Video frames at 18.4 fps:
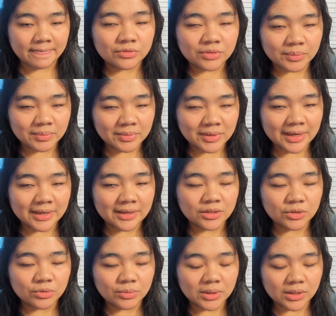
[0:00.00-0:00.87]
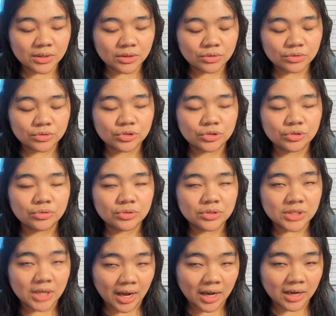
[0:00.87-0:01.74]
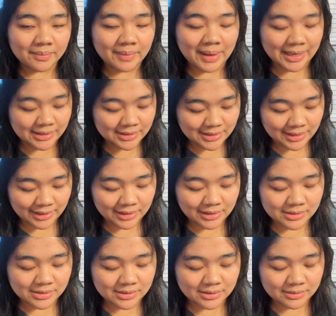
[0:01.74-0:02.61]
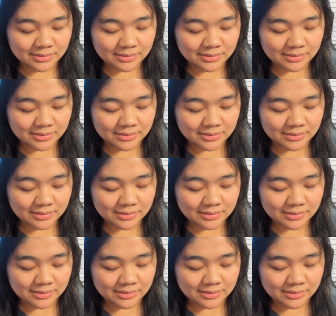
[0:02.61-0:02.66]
From there, you want to go to TalkBack settings.